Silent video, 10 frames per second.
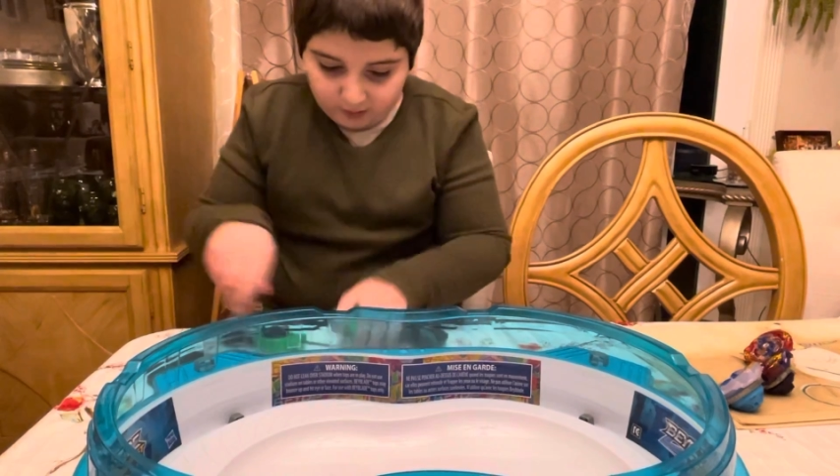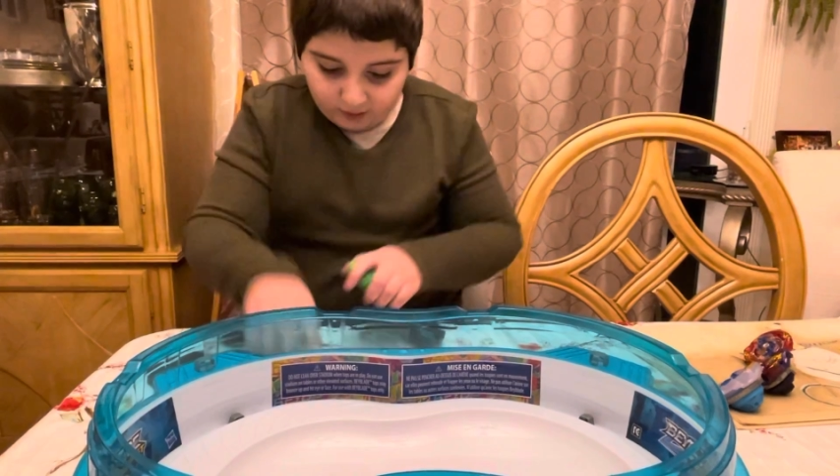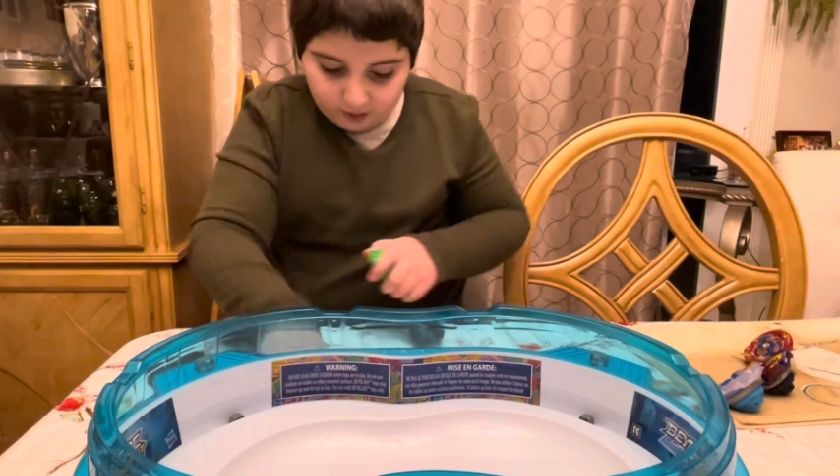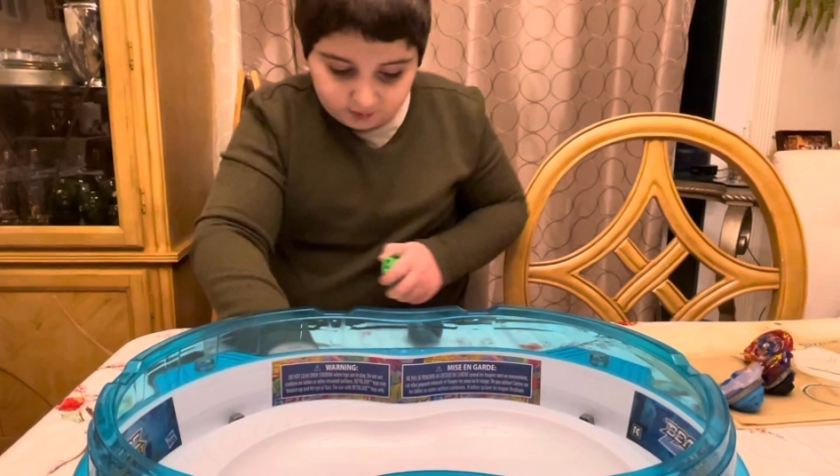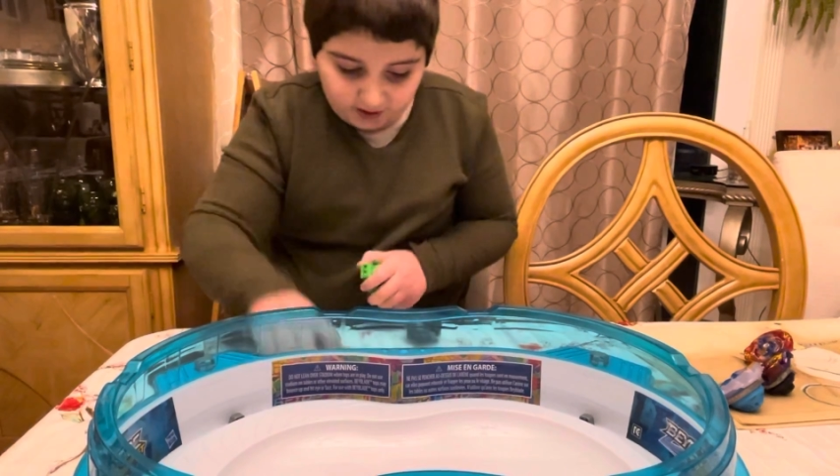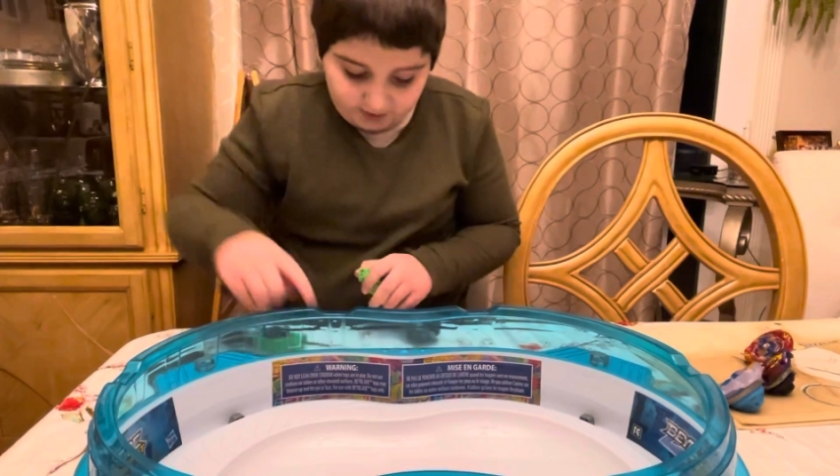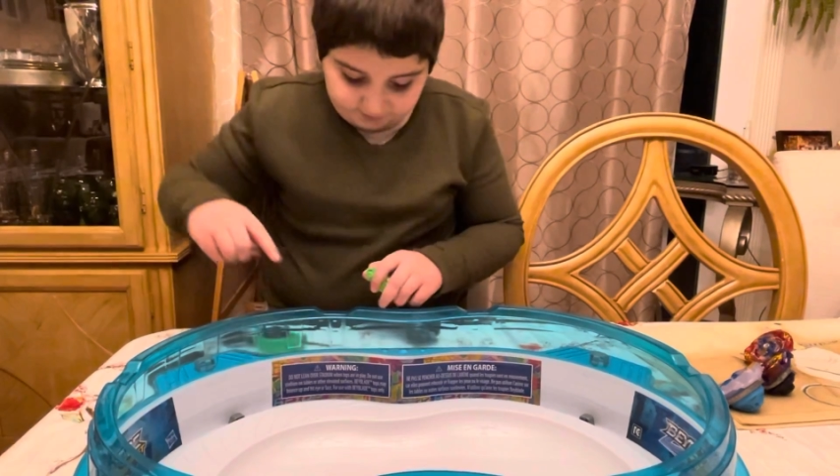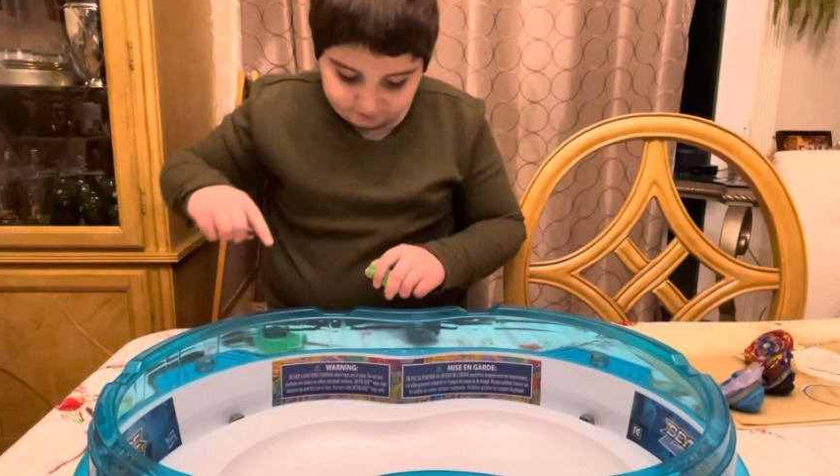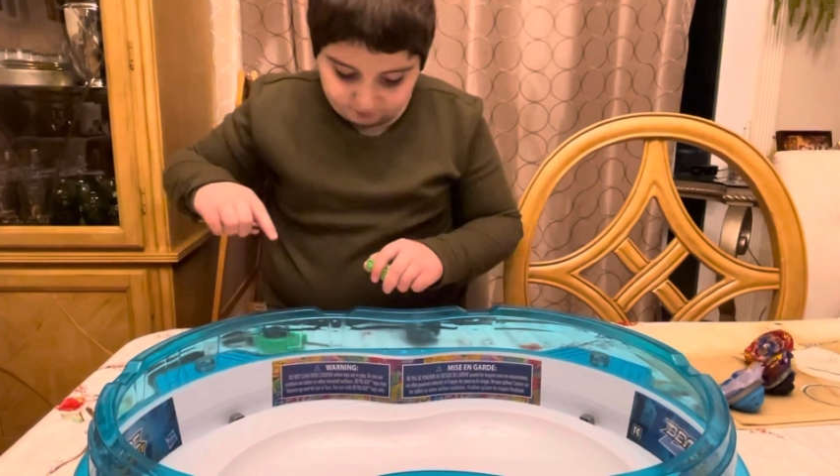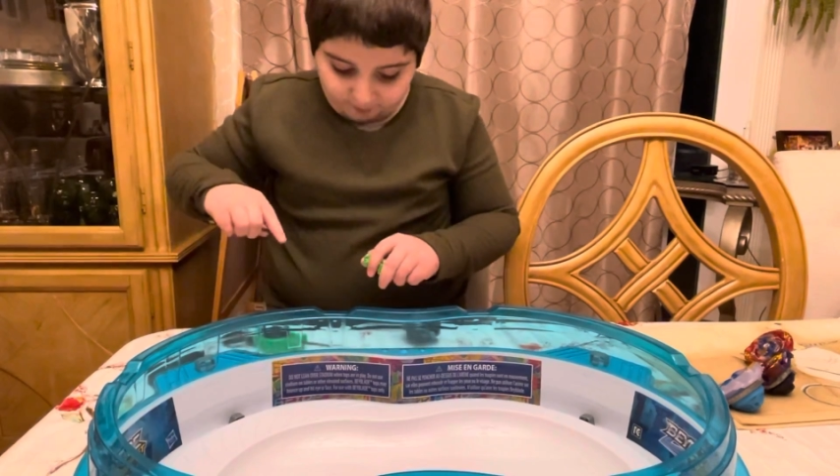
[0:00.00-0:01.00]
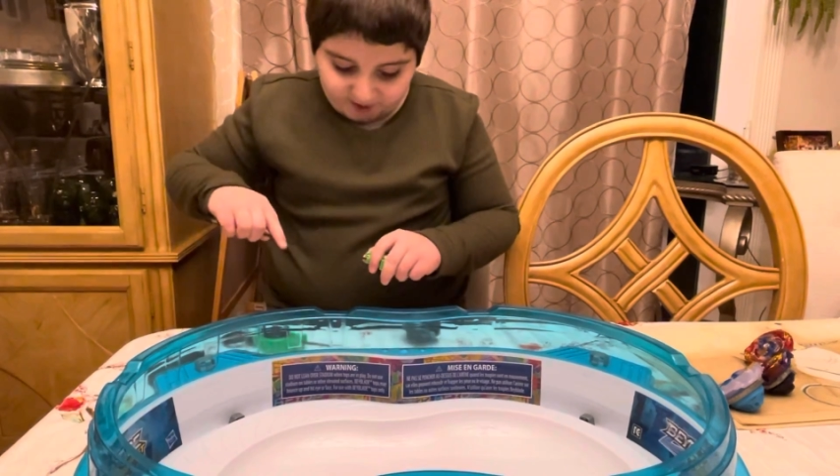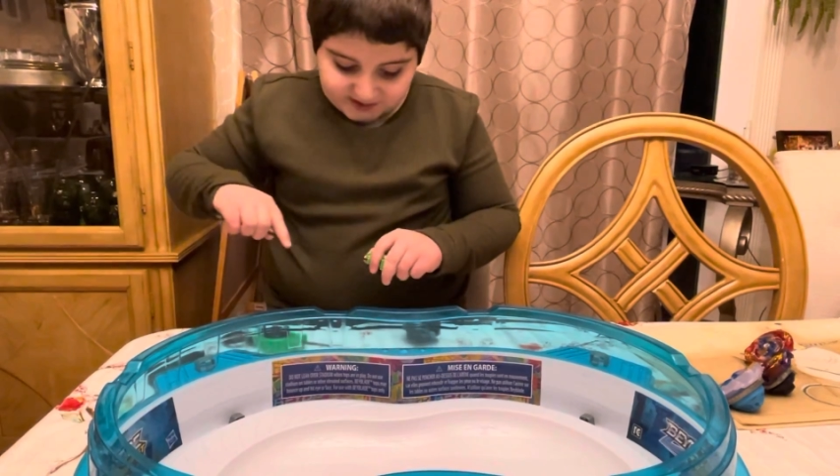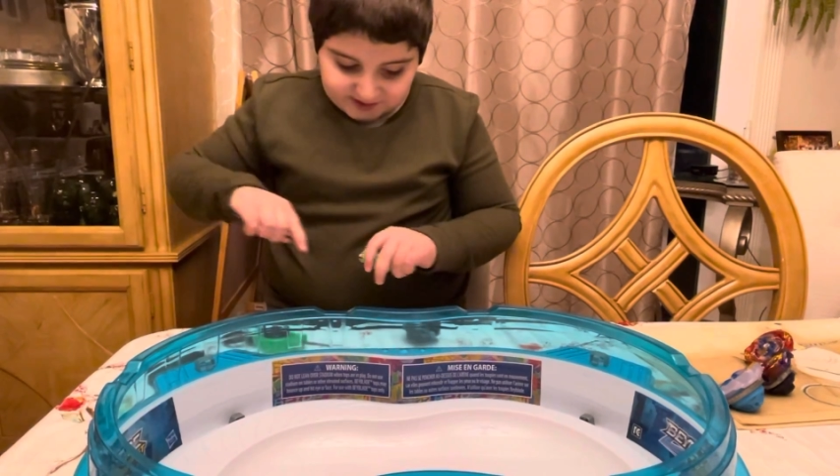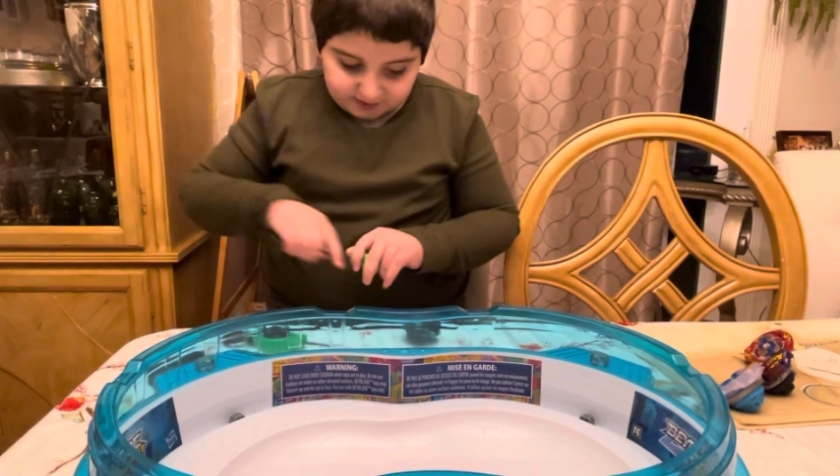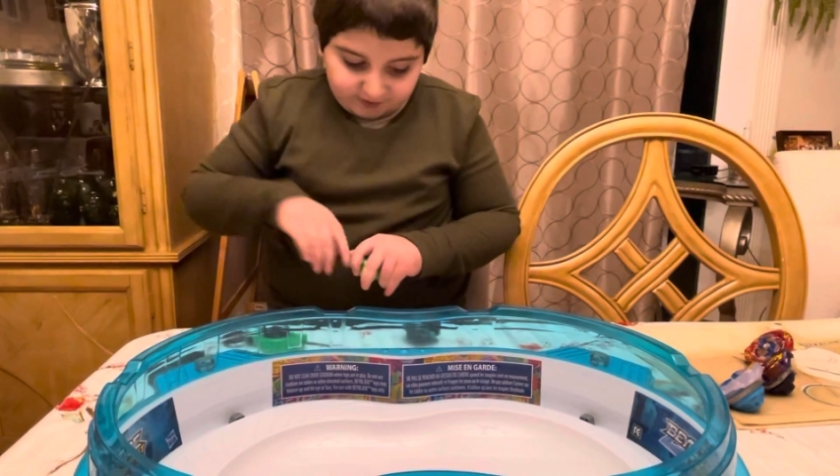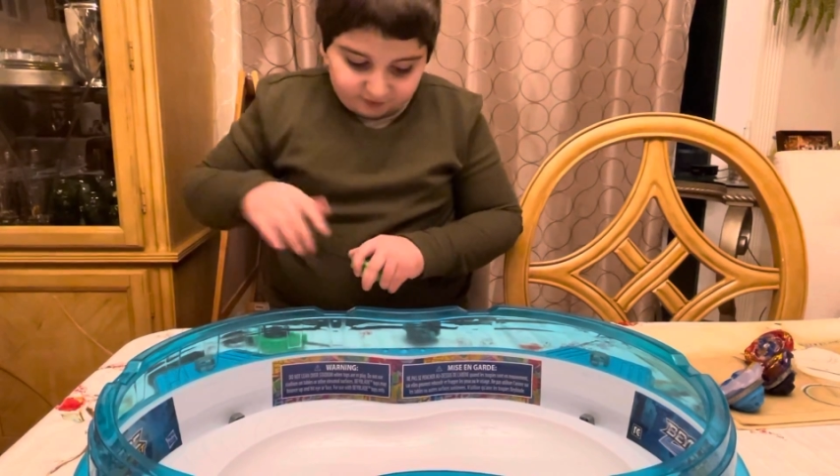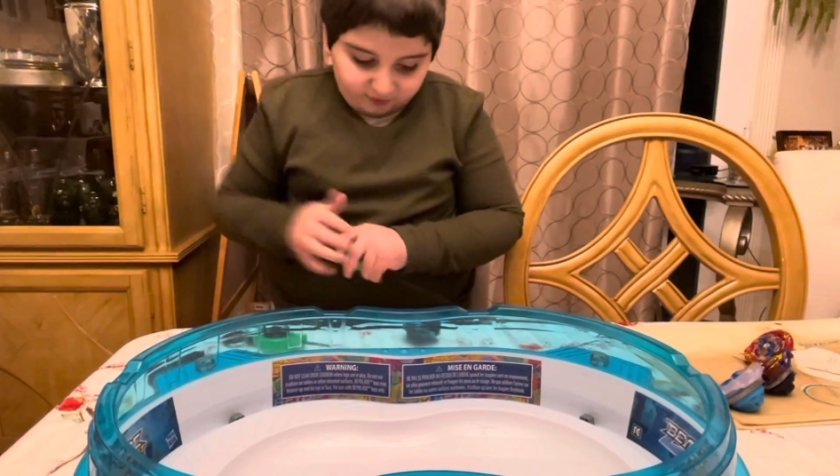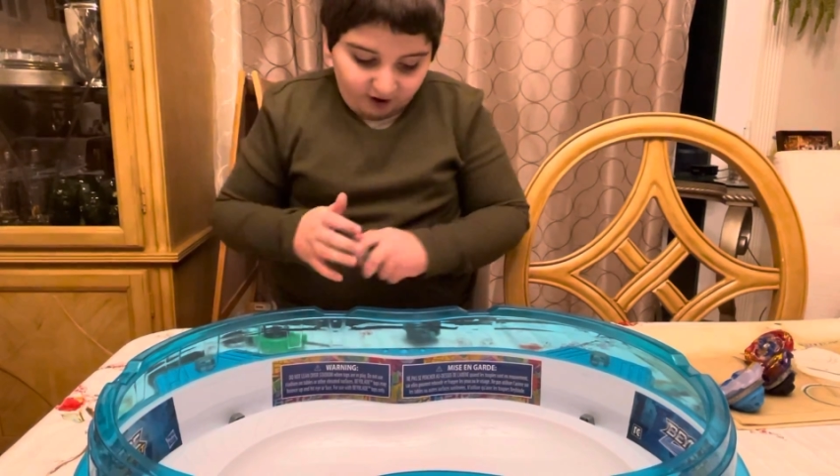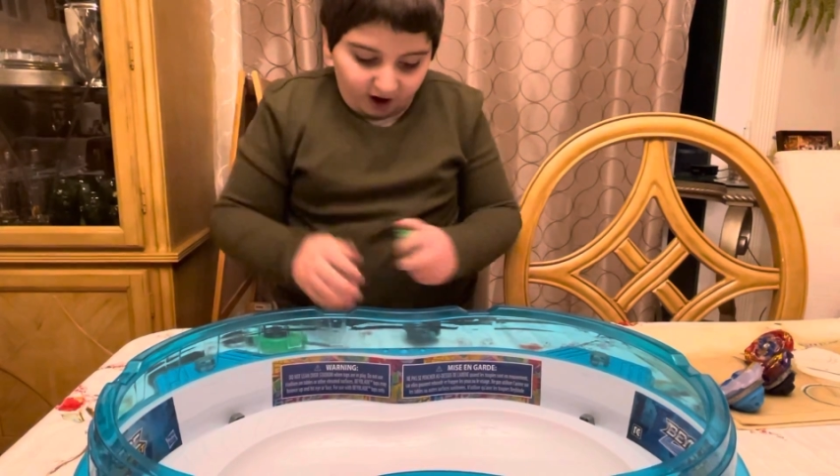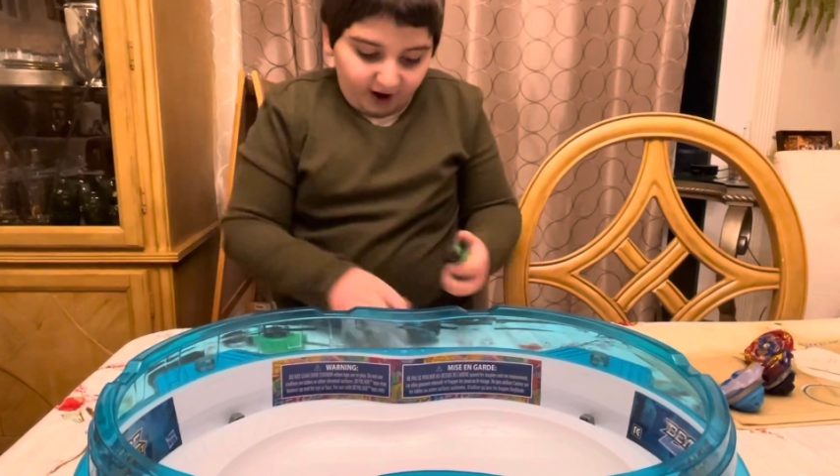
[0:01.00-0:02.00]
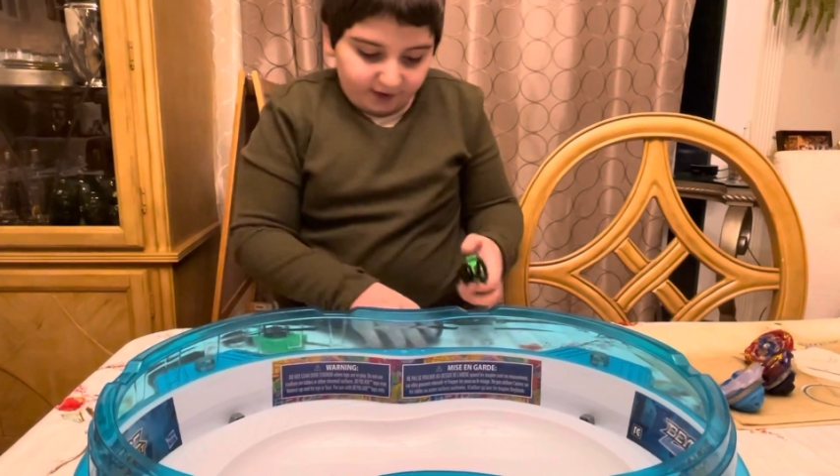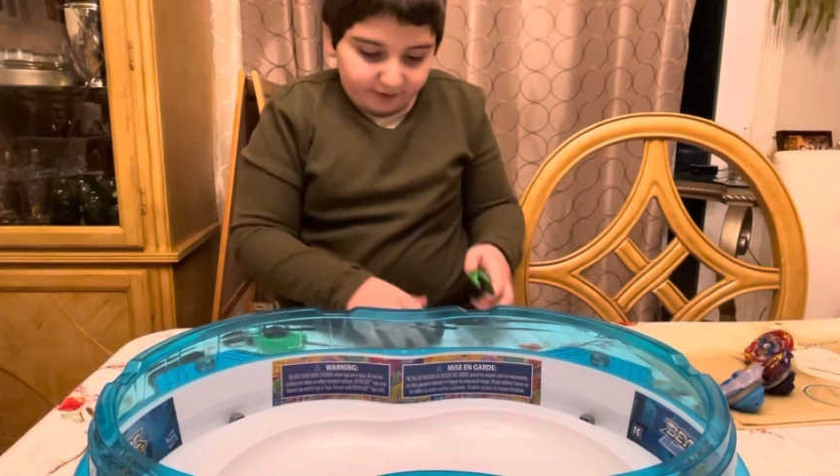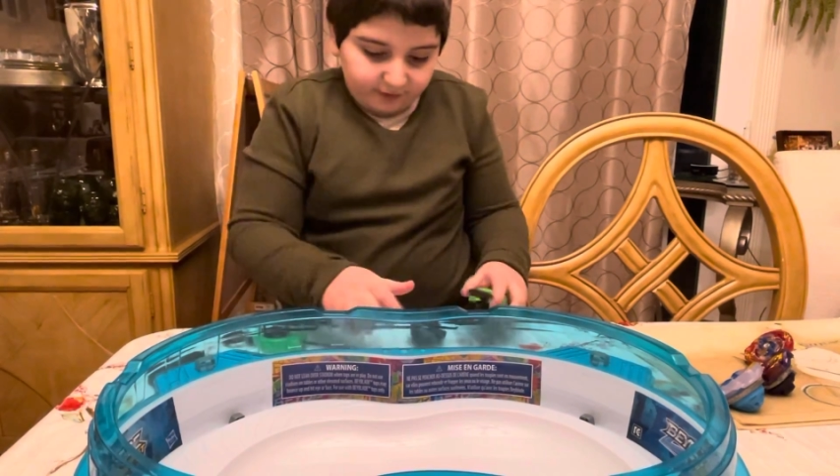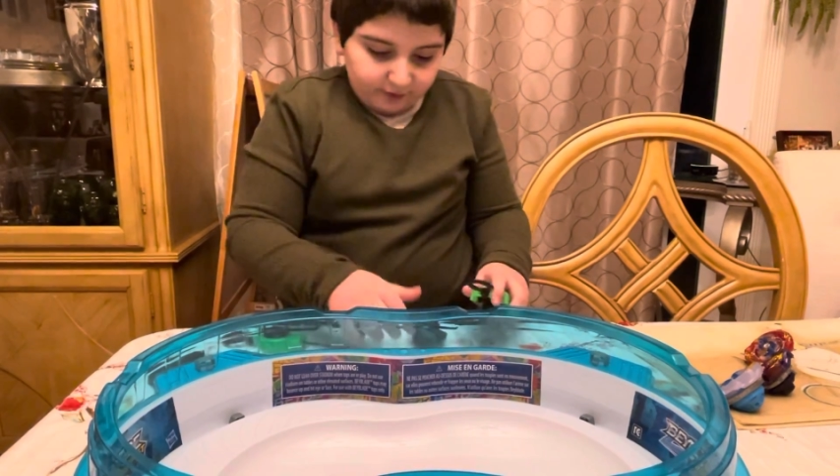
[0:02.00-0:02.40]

Okay, so basically they're tied